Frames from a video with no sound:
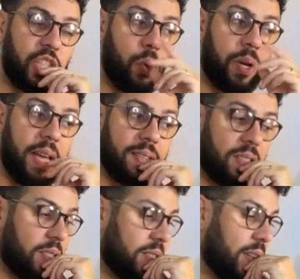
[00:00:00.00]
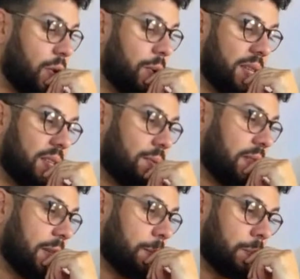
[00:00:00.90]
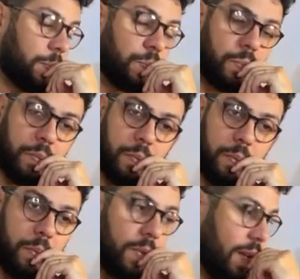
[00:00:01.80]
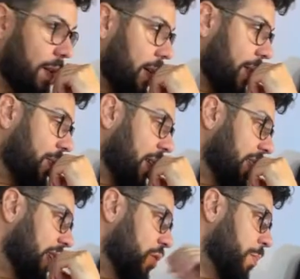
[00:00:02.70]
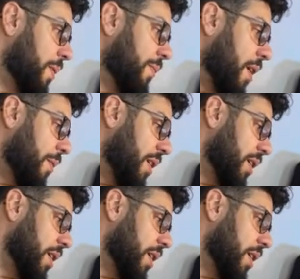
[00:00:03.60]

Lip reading: showcase their creativity. I find that to be very